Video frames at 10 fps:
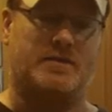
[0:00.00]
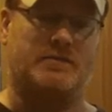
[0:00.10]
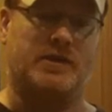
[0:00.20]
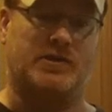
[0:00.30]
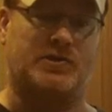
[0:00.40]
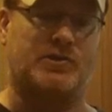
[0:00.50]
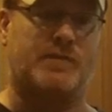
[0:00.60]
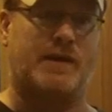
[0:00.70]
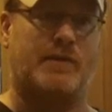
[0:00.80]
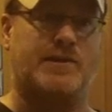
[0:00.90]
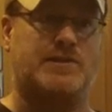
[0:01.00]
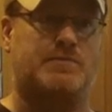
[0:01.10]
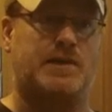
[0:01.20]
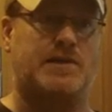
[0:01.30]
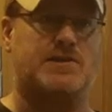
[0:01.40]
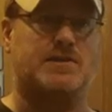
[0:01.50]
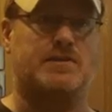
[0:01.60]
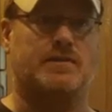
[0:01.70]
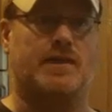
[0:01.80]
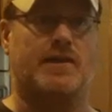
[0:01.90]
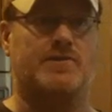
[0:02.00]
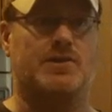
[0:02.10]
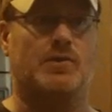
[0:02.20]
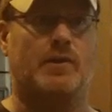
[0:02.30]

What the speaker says: look through my recipes and do